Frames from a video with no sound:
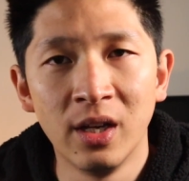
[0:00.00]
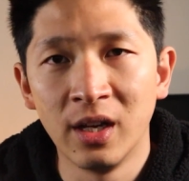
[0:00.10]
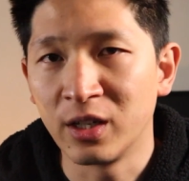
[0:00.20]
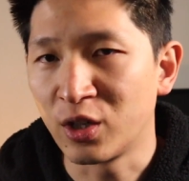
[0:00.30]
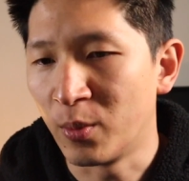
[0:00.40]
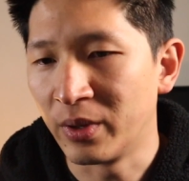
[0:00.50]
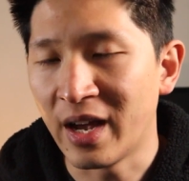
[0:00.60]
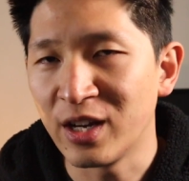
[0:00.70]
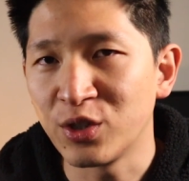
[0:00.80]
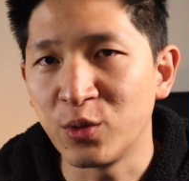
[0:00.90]
in
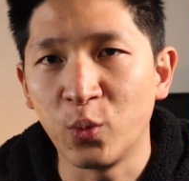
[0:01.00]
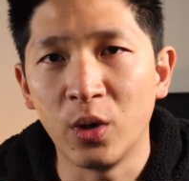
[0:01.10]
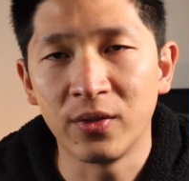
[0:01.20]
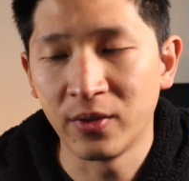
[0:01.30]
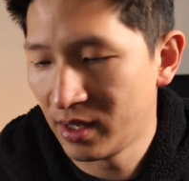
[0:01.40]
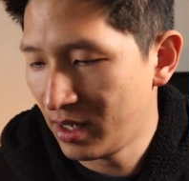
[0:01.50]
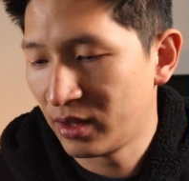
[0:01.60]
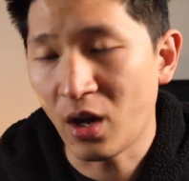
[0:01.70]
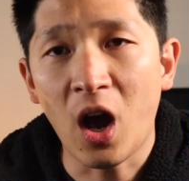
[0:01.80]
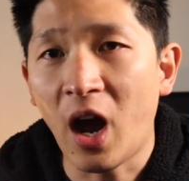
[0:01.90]
combination with
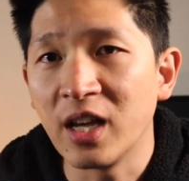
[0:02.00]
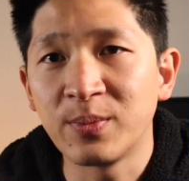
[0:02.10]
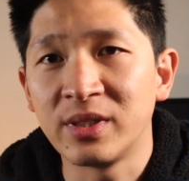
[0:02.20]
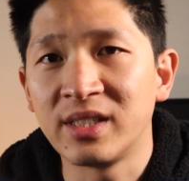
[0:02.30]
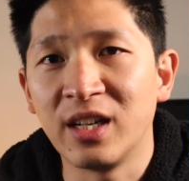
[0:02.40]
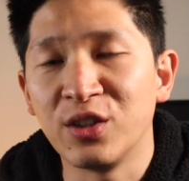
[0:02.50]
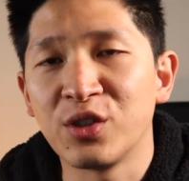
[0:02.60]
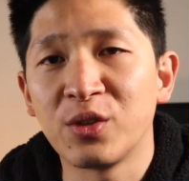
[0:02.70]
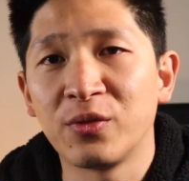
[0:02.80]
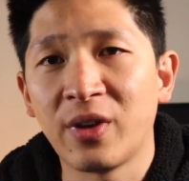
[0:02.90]
the highest percentage
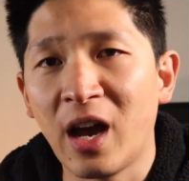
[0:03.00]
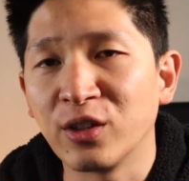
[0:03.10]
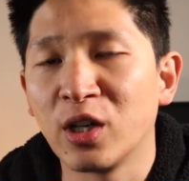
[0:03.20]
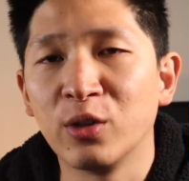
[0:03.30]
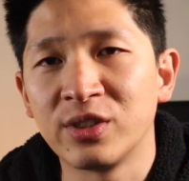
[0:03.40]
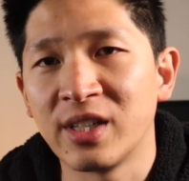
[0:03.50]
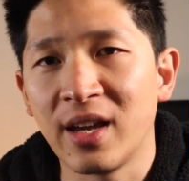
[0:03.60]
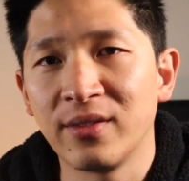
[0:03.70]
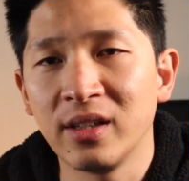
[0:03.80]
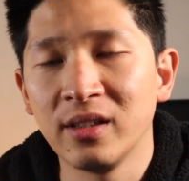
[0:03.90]
of household
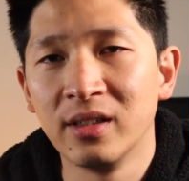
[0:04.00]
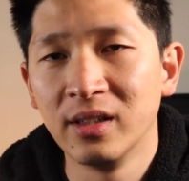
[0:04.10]
saving